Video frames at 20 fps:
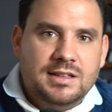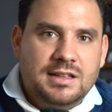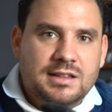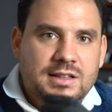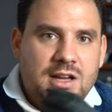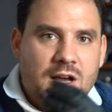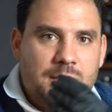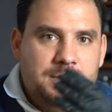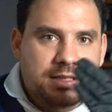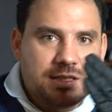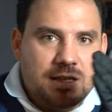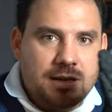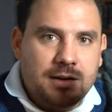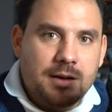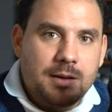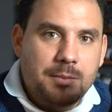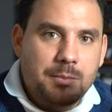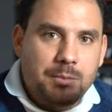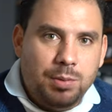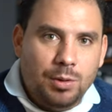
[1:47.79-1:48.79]
It comes
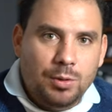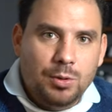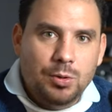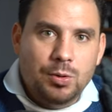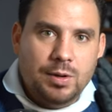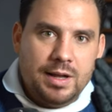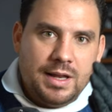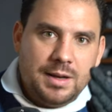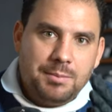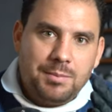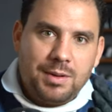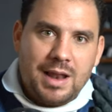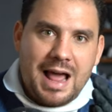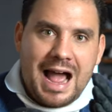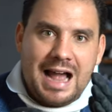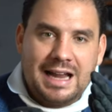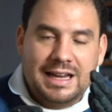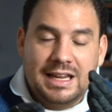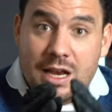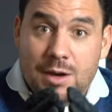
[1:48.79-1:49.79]
in blue, in
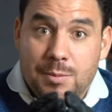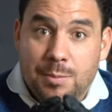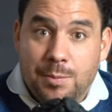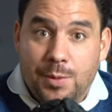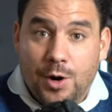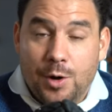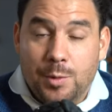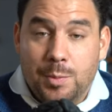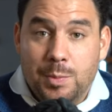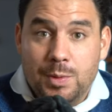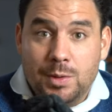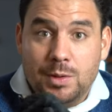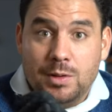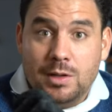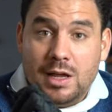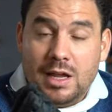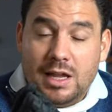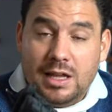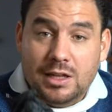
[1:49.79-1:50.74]
black, in purple,